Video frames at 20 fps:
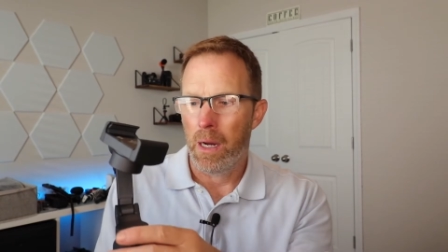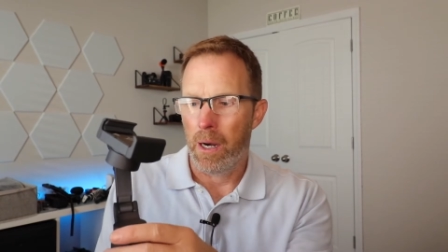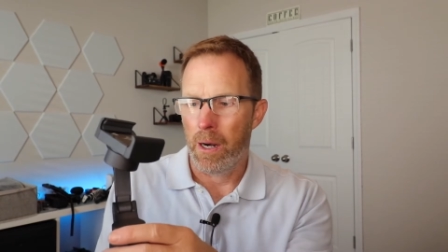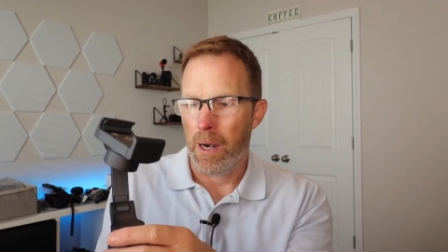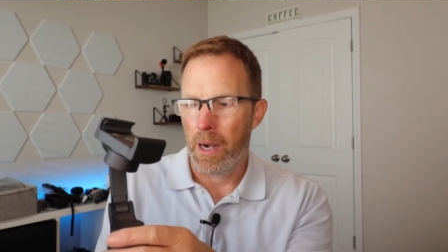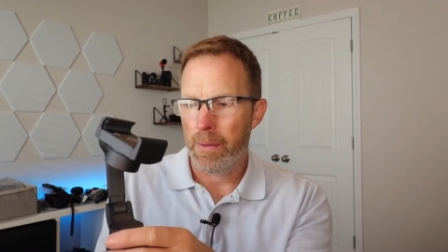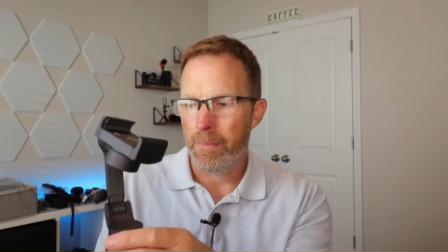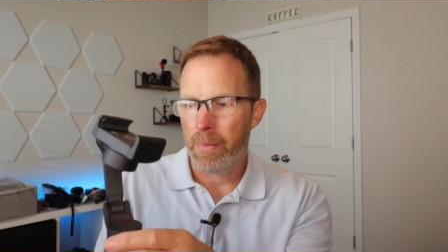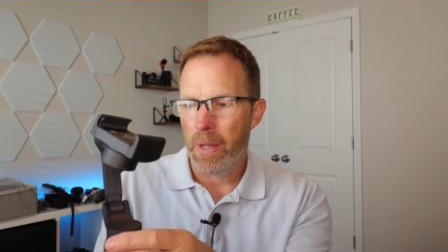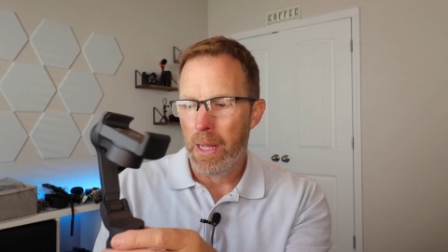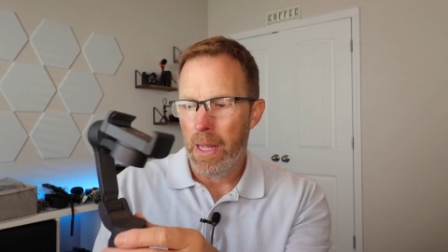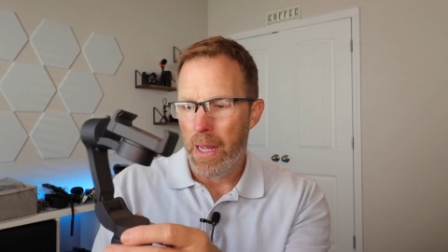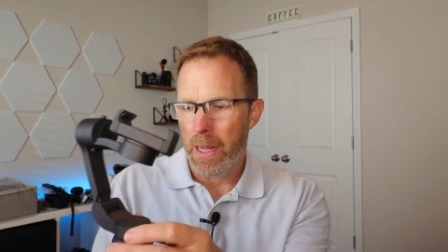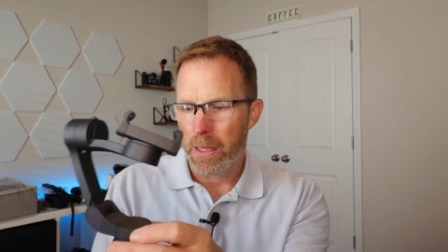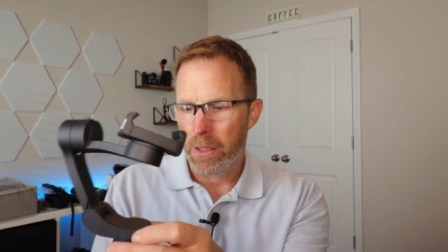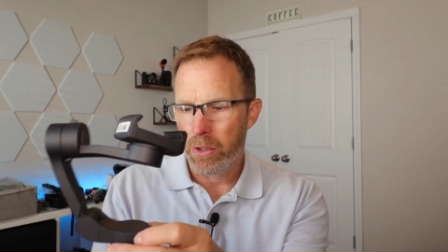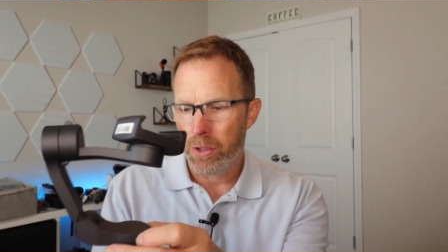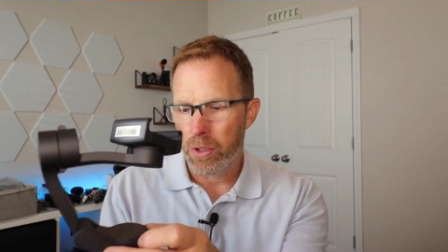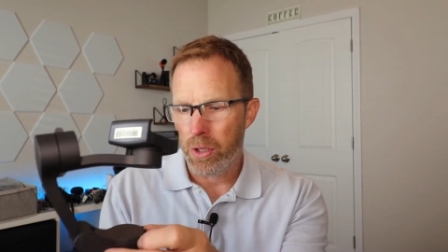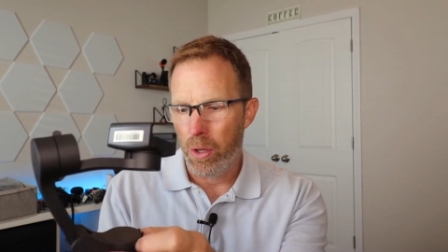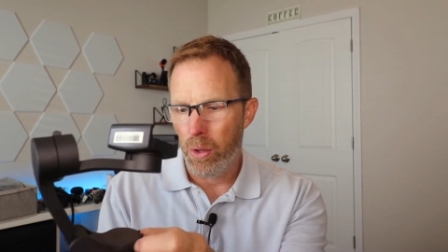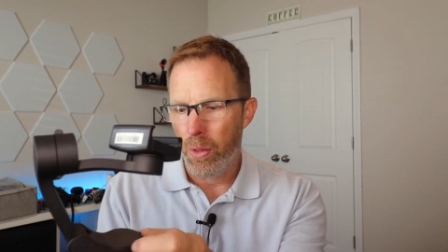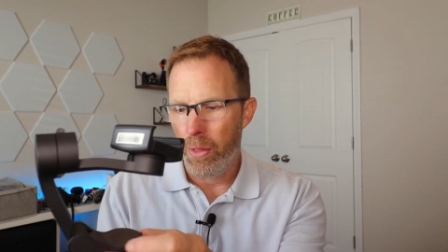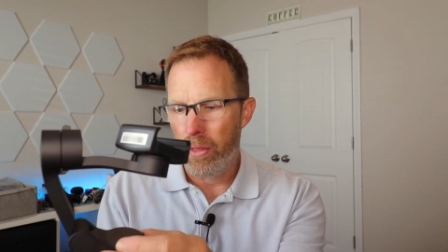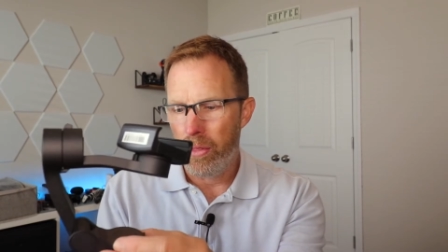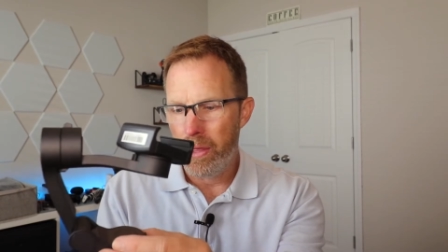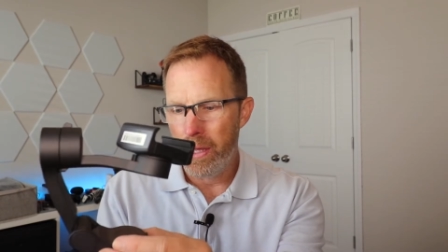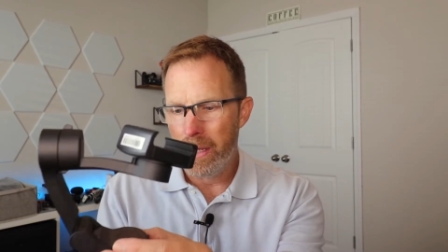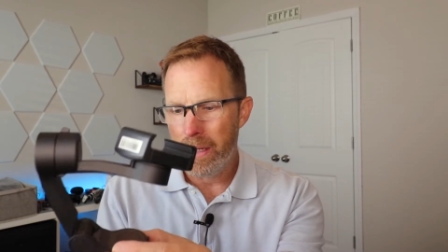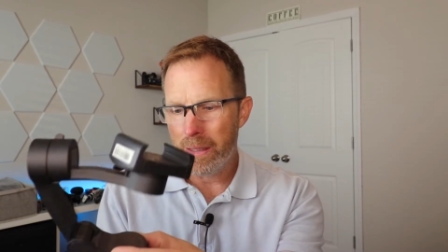All right, and so
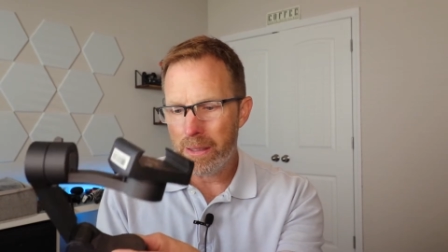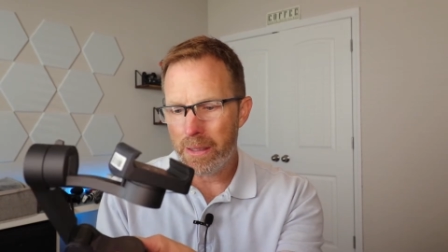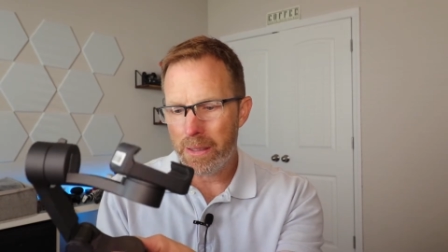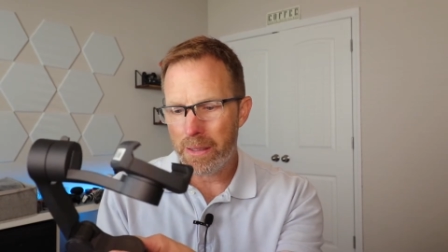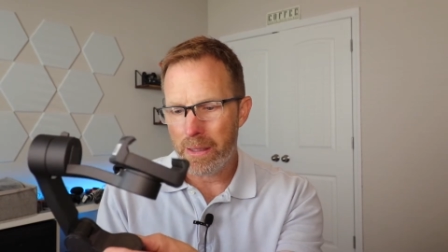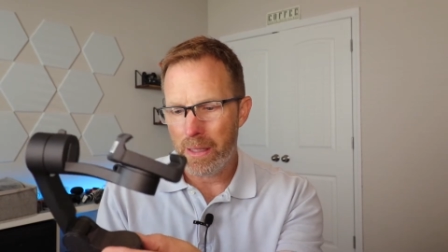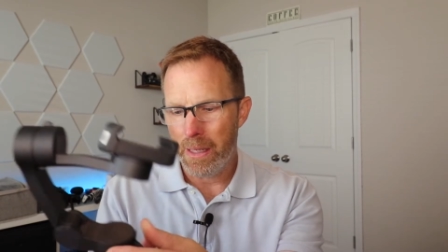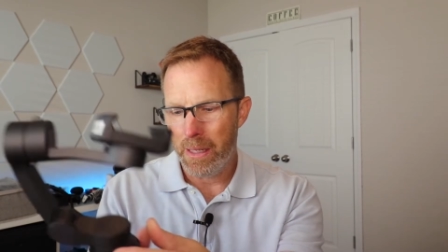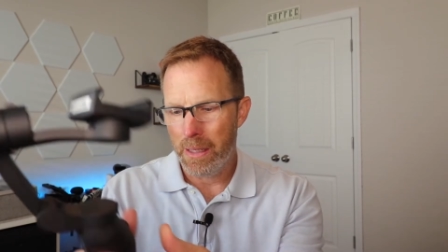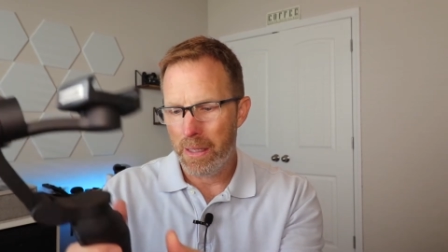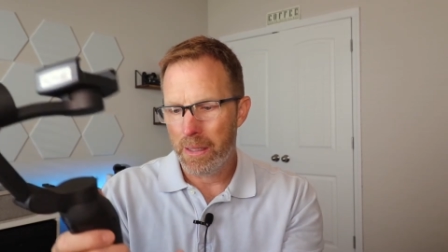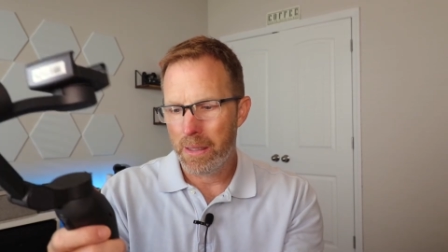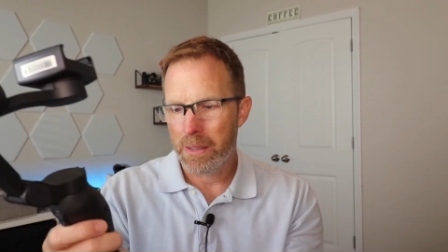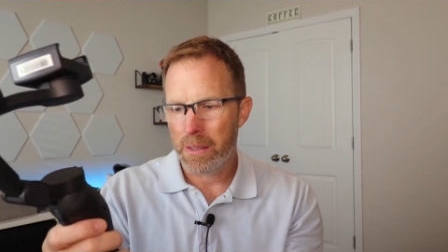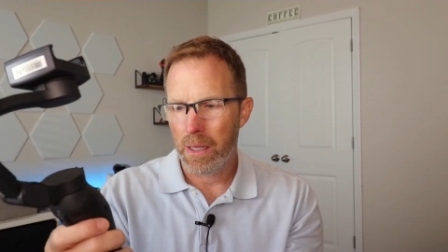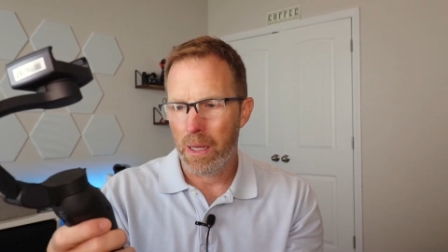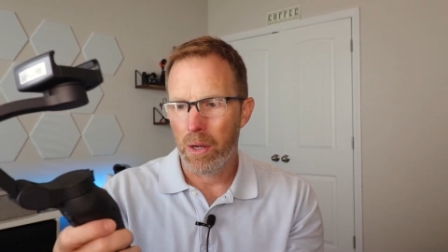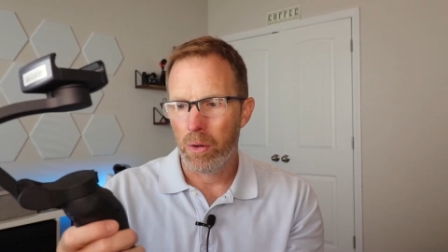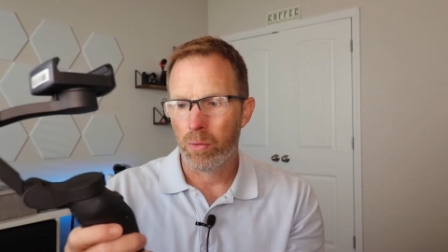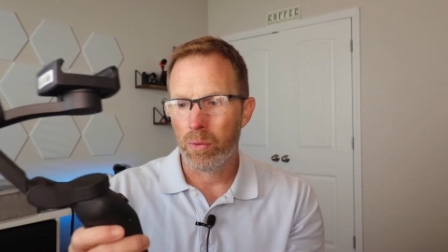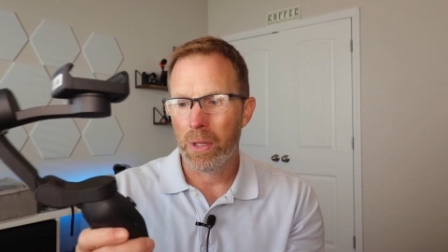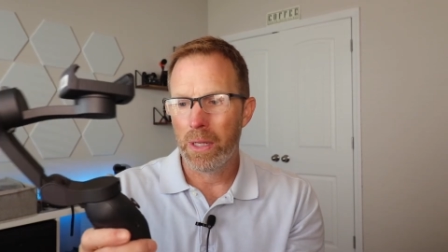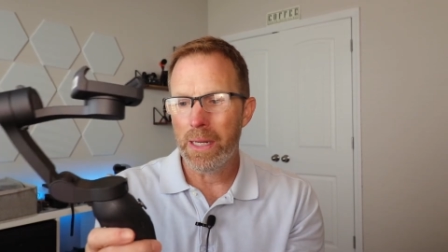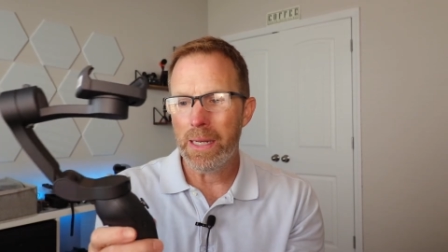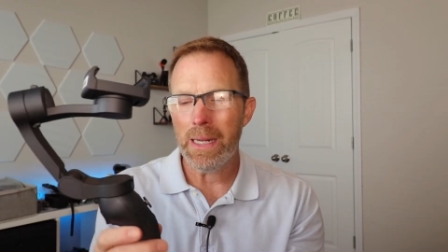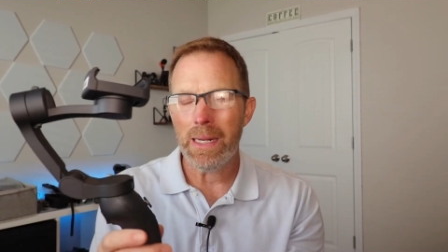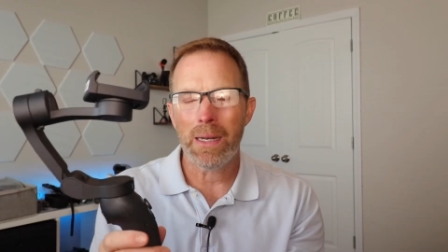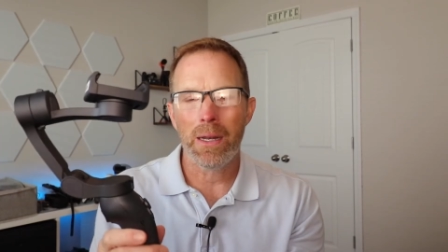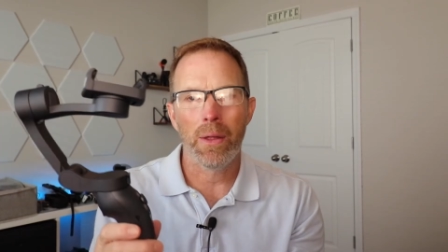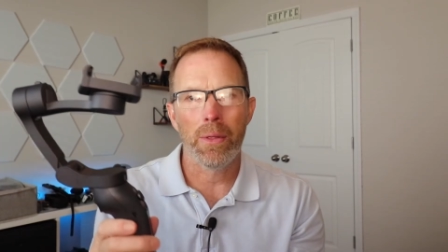this is really
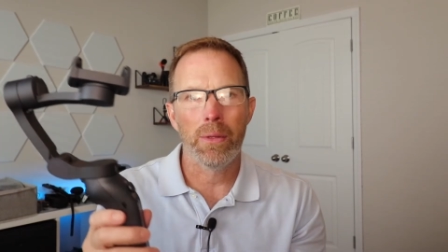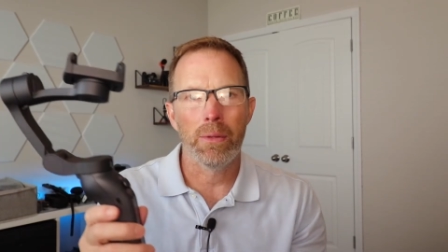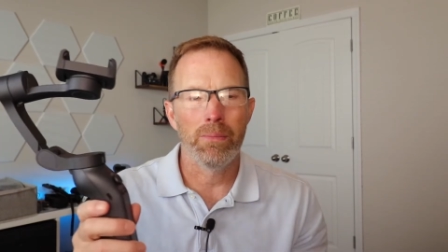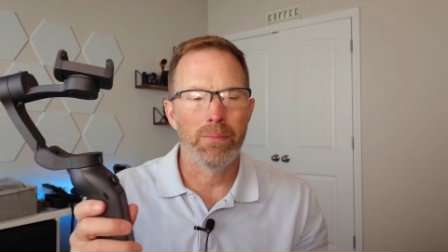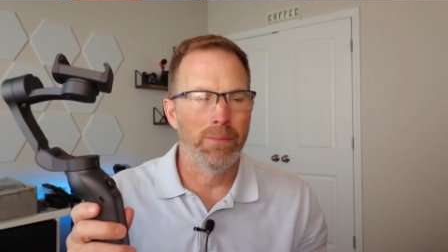neat. Now